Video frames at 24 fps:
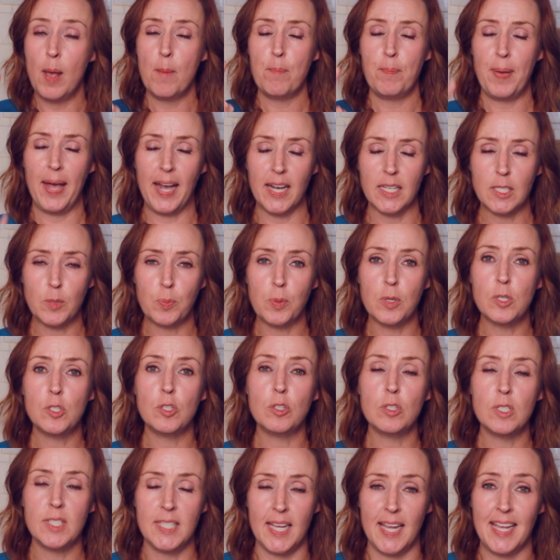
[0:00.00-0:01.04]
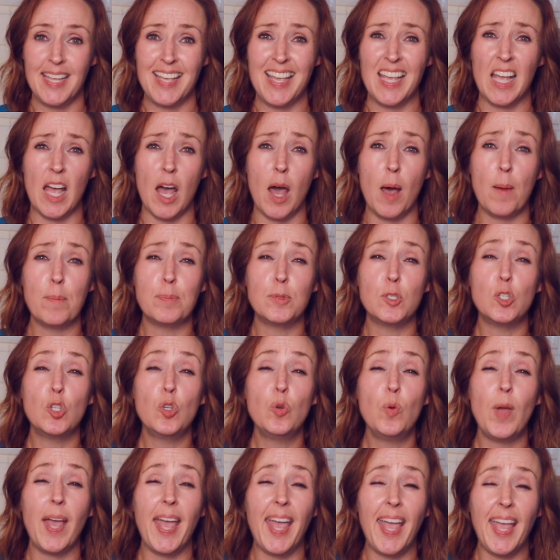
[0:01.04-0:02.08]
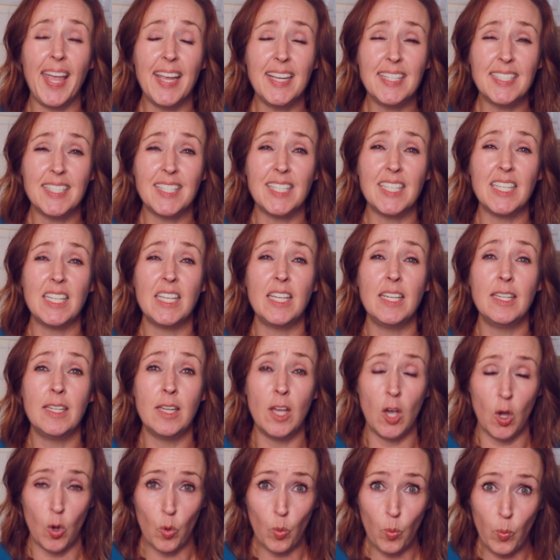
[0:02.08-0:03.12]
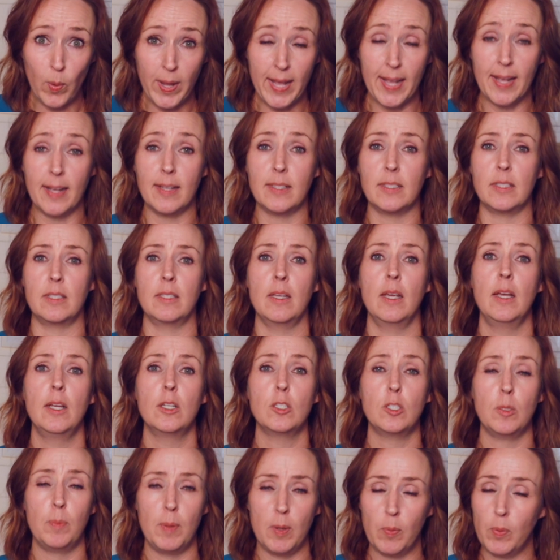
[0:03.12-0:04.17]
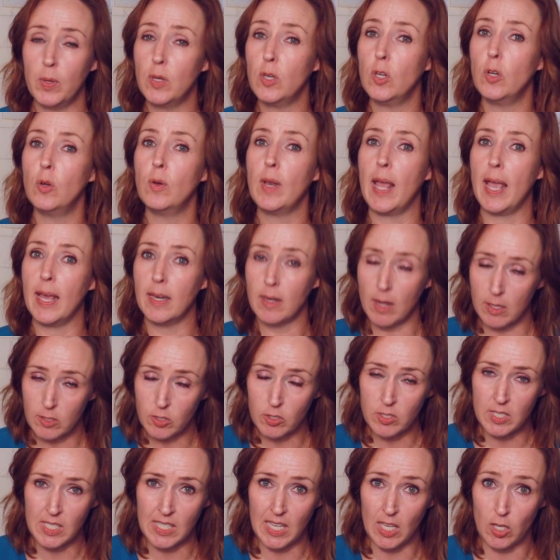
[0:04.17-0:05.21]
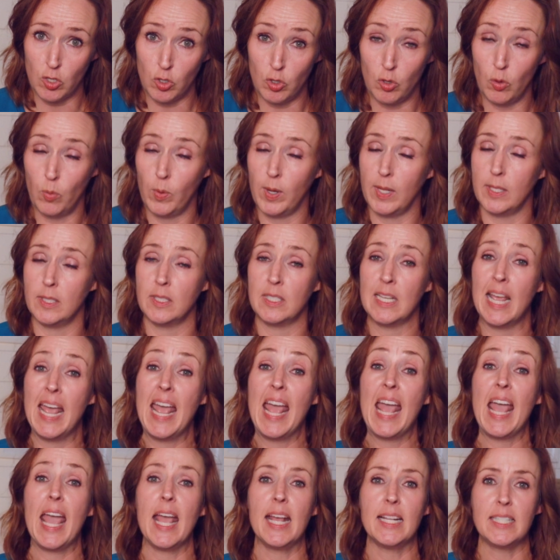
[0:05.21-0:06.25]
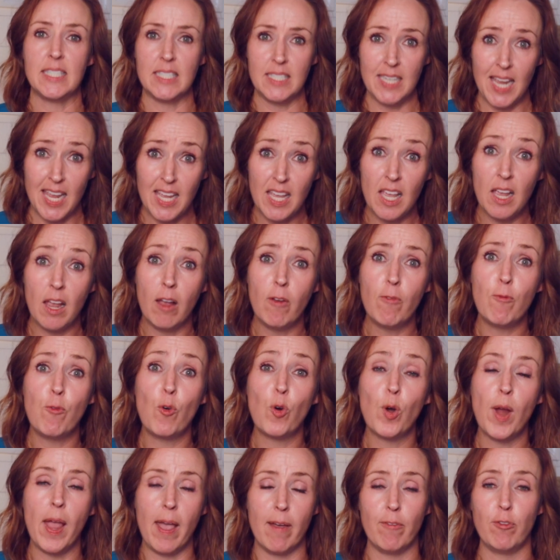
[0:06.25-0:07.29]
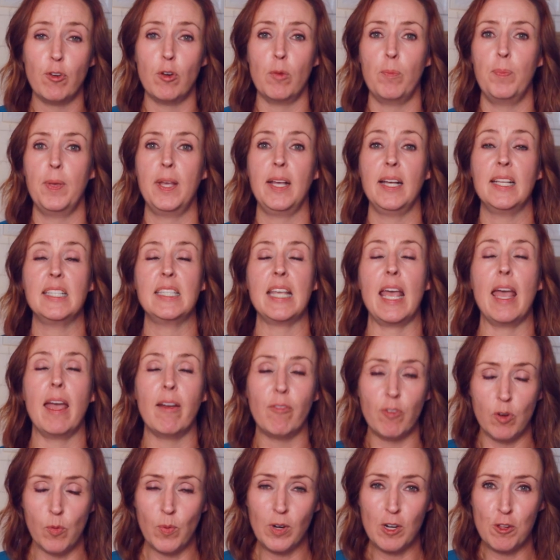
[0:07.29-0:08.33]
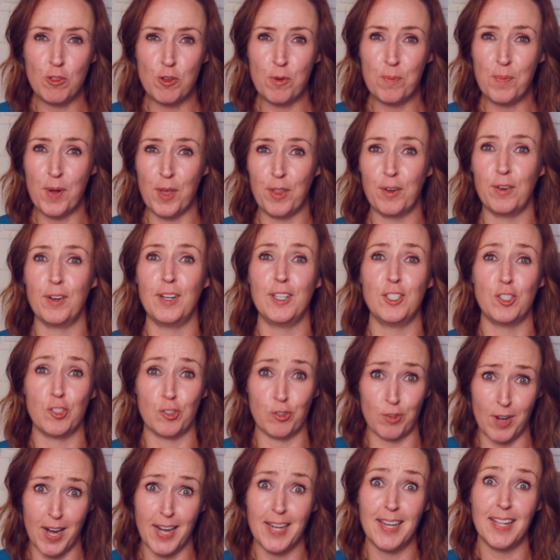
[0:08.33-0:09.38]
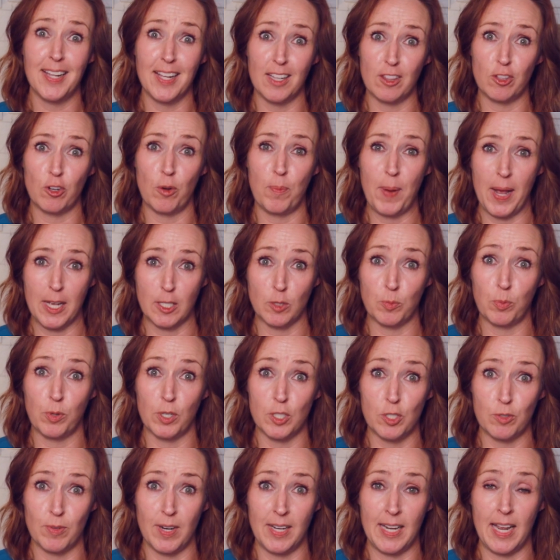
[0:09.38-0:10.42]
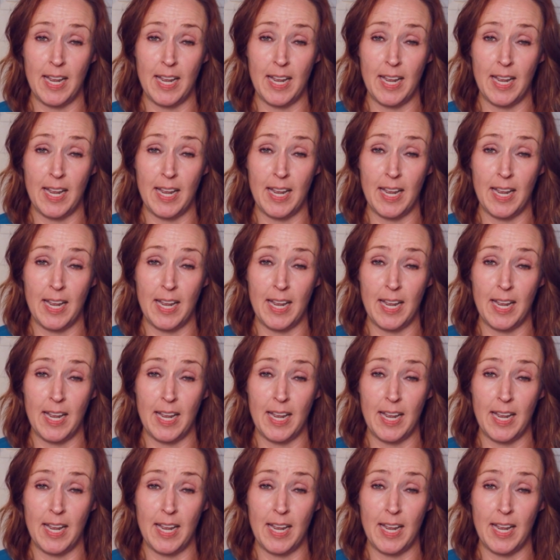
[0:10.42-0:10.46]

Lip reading: passports are taking up to 18 weeks to be renewed and also to get new ones. It's taking forever because everyone and their mother is trying to get their passports right